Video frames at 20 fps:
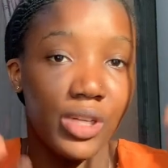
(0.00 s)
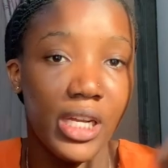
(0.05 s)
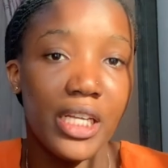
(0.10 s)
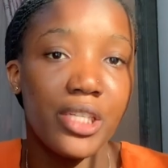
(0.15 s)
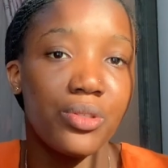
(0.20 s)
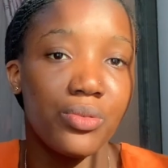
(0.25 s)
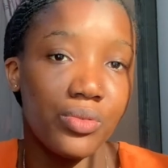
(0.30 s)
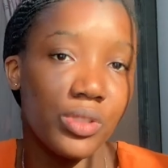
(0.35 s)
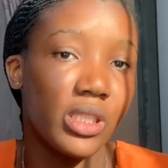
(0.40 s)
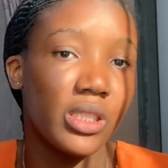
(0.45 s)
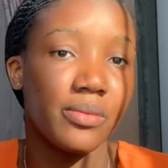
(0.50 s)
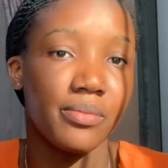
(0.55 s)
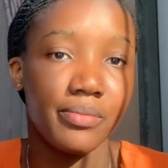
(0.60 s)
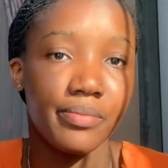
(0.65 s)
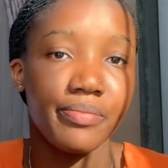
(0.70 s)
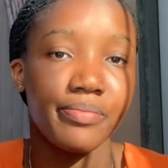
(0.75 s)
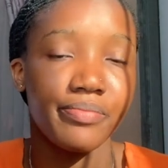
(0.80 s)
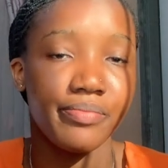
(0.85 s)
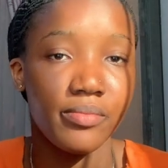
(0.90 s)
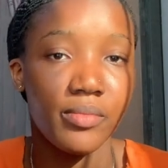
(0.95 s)
night routine.
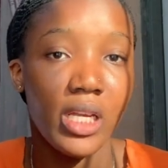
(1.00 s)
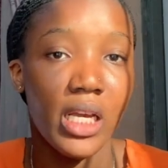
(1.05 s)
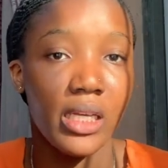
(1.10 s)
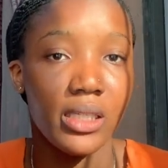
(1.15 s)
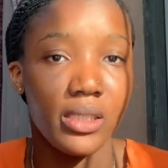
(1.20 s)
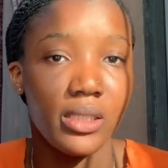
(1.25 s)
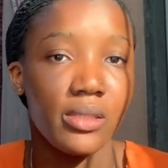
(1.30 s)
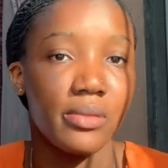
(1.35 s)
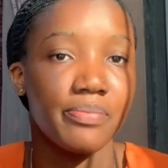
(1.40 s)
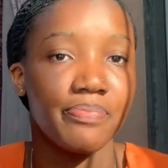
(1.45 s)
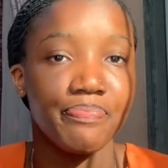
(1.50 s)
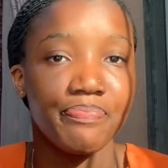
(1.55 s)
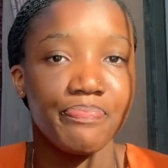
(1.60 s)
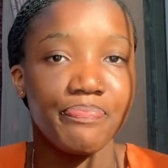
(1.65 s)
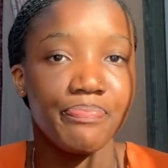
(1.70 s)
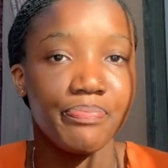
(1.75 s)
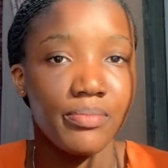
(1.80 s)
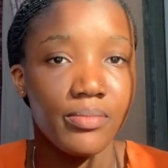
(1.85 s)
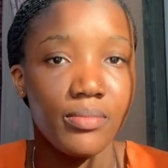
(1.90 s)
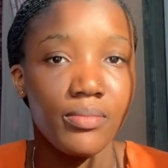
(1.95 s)
Yes.
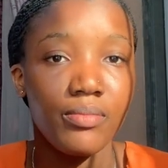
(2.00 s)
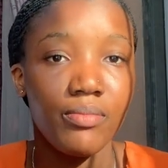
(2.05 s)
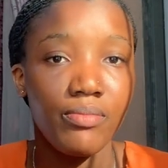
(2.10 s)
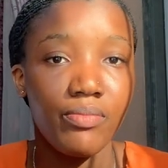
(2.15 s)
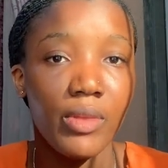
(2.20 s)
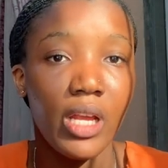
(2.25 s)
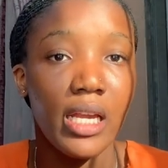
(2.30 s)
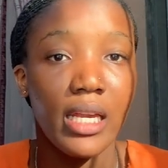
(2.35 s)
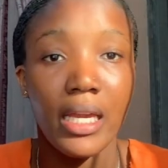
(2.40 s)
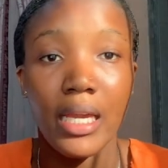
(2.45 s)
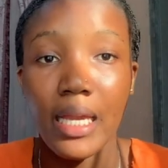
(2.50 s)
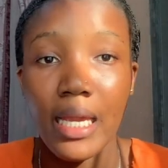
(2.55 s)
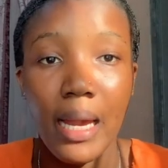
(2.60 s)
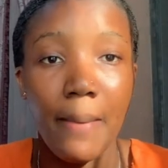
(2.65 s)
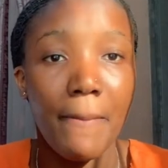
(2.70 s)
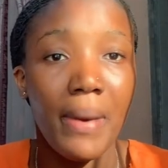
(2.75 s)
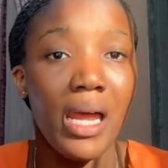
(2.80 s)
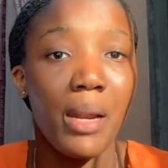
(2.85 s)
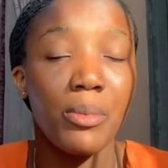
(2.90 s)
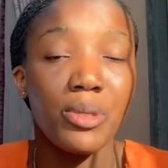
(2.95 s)

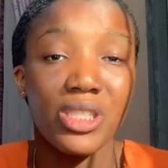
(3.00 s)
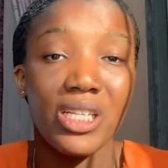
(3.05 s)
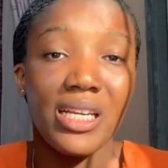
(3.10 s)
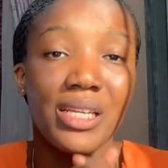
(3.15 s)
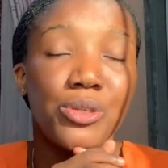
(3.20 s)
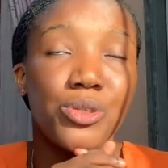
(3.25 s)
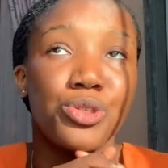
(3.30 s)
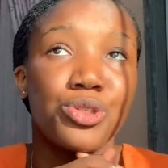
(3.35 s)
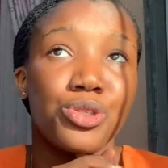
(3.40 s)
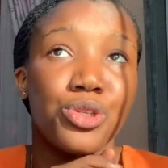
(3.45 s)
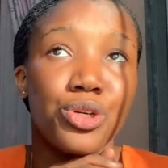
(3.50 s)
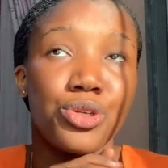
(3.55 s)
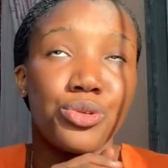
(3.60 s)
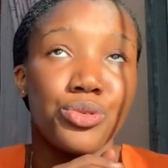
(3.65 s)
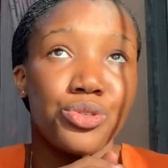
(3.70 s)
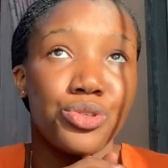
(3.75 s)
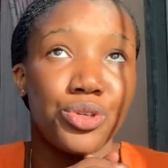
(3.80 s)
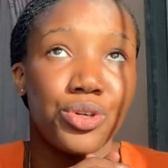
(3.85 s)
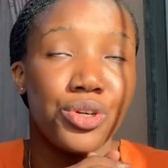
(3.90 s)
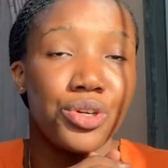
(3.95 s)
Yep. And I'm not saying you should not
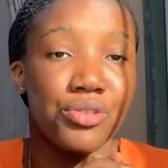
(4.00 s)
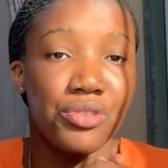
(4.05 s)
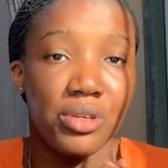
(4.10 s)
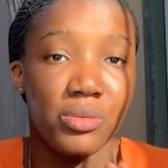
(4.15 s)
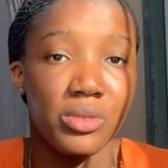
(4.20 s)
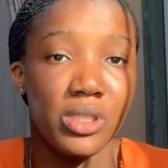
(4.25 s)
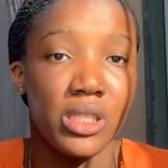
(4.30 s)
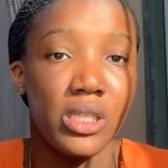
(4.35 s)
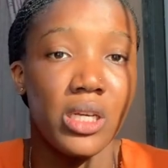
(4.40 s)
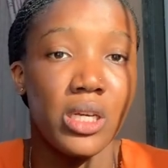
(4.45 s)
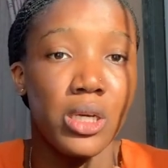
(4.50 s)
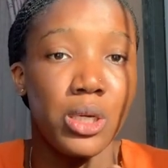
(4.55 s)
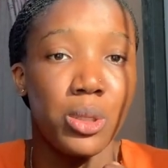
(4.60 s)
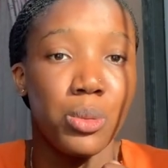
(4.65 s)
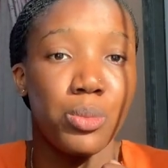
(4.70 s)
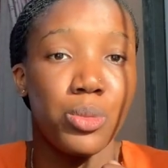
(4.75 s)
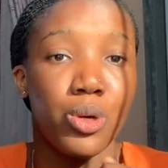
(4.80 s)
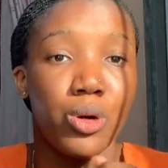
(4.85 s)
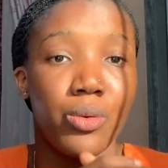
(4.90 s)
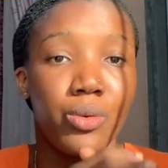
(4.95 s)
use your creams,
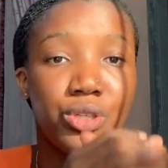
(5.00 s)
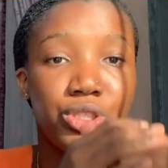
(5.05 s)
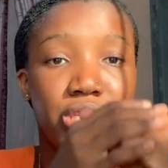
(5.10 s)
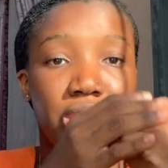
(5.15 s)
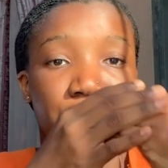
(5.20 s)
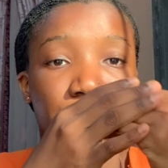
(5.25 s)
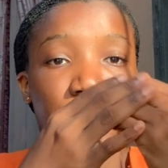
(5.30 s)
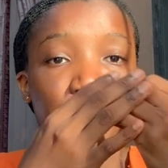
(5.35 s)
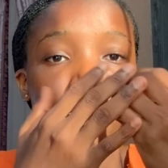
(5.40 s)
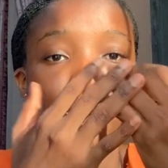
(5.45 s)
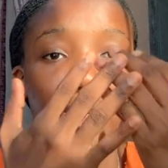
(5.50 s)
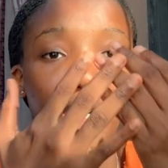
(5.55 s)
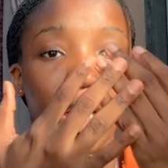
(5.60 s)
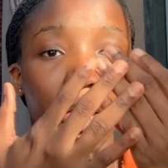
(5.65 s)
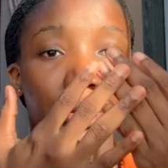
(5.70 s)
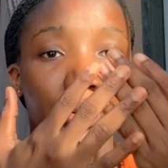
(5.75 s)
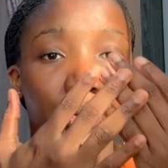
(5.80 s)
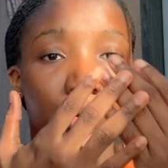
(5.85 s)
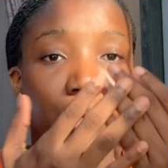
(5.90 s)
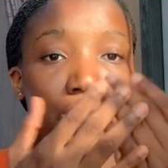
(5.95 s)
but once you're trying to
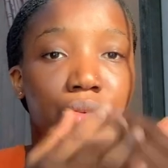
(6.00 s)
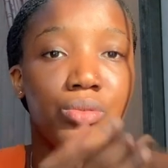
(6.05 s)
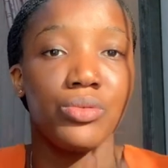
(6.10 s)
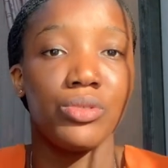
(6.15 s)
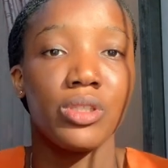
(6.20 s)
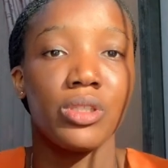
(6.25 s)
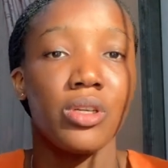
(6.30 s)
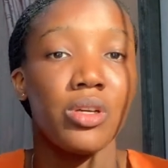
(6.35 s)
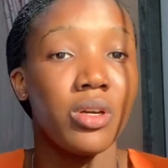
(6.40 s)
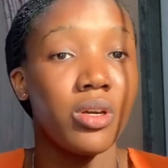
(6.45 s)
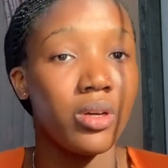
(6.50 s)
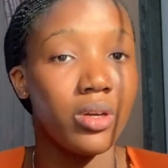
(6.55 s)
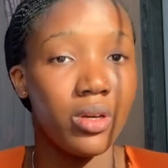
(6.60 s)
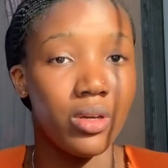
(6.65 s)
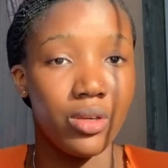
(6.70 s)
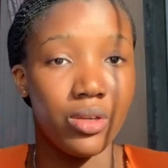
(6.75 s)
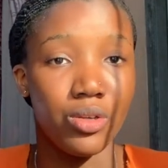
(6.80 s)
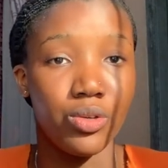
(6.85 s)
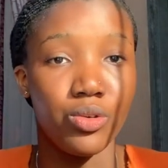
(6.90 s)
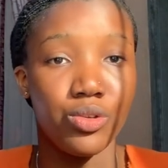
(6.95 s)
clear your knuckles,
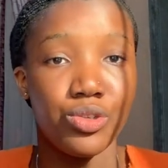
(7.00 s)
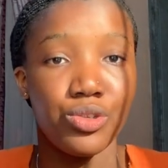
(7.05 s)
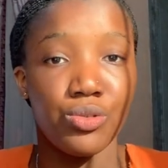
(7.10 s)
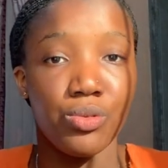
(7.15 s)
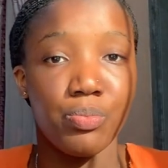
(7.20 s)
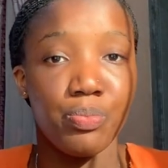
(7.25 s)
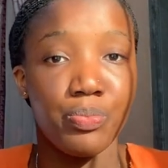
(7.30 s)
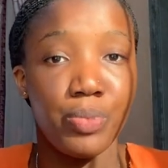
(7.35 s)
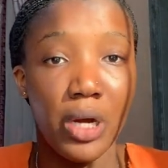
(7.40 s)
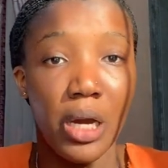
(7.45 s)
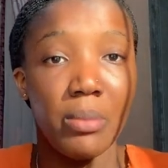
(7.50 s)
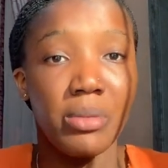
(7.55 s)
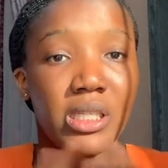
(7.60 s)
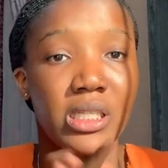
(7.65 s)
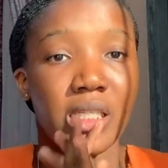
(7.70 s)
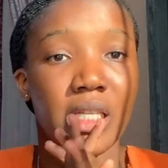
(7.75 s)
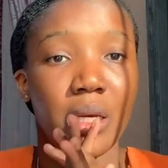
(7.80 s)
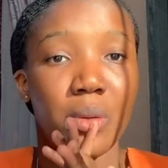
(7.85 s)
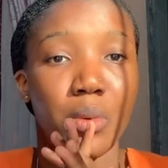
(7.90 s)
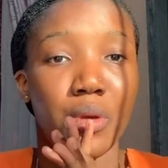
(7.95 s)
you should probably
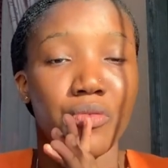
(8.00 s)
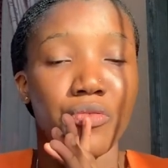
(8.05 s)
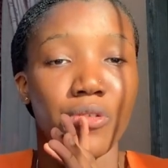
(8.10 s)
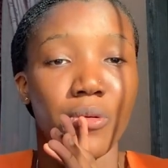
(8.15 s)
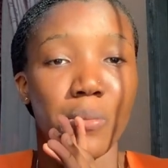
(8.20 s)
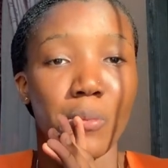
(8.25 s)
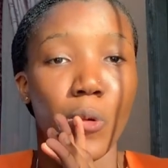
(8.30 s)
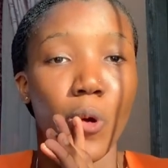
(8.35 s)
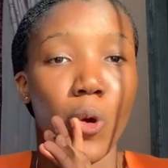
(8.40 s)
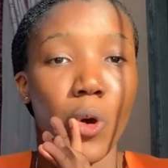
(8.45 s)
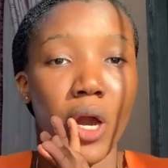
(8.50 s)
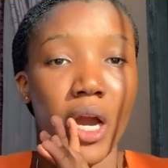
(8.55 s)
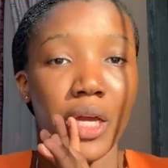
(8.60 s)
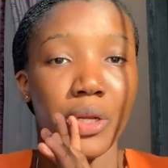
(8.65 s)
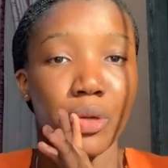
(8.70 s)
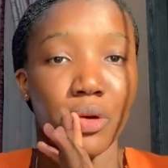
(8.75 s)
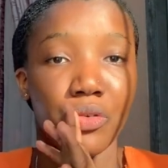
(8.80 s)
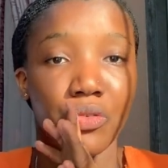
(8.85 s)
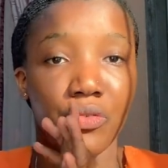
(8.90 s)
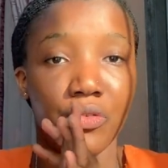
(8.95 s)
stay away from all
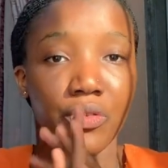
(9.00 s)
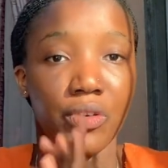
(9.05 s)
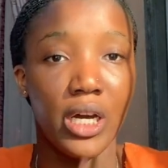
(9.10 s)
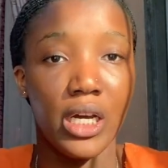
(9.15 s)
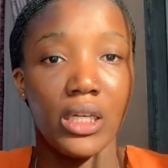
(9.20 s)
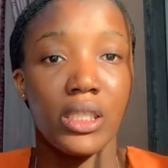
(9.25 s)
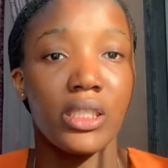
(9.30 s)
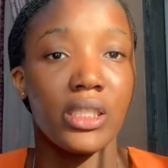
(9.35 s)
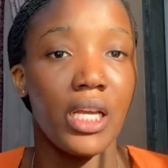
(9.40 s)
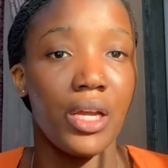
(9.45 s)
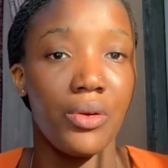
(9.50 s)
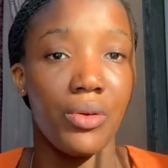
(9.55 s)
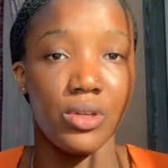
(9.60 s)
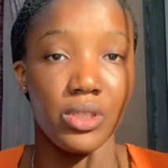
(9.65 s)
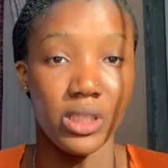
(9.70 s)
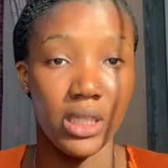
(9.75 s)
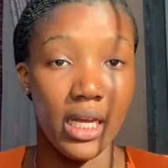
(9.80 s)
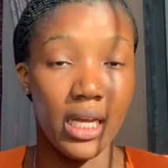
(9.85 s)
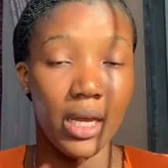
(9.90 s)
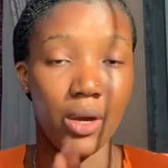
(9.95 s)
kind of
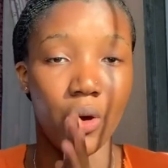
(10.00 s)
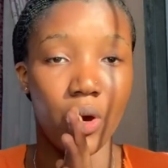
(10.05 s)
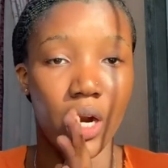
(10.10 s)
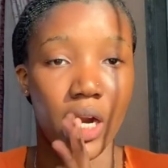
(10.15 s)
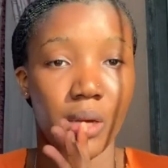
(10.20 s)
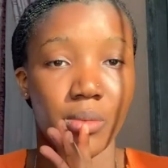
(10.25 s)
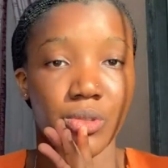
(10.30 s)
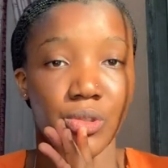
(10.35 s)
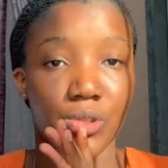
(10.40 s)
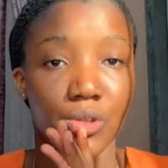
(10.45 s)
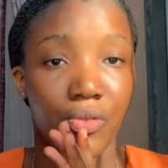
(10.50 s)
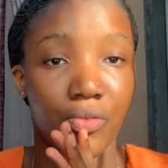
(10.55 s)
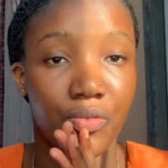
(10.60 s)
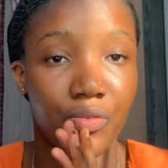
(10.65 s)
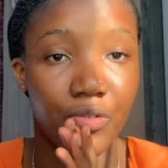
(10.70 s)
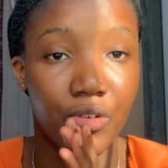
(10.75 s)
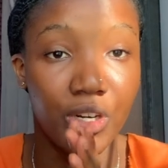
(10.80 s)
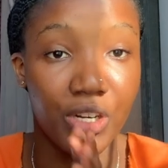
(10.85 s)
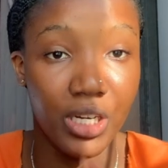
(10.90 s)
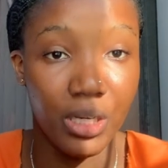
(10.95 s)
steroids, like all kinds of
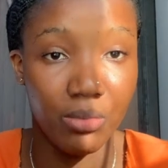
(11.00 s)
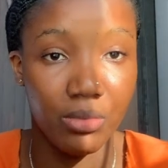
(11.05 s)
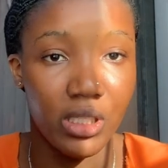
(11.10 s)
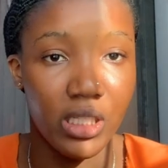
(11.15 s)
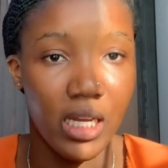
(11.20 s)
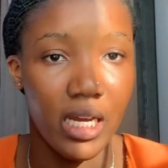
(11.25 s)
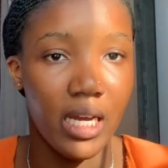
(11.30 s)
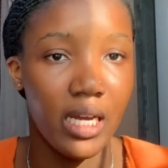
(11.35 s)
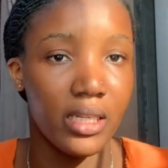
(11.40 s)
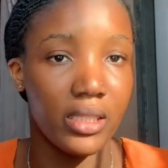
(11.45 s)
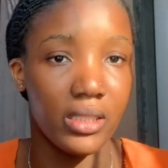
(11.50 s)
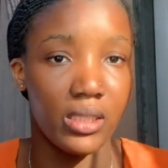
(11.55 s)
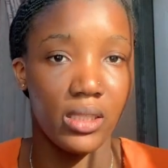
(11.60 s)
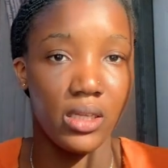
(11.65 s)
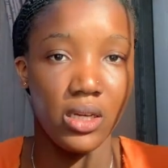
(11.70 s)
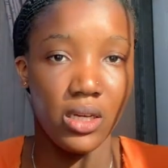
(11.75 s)
creams that has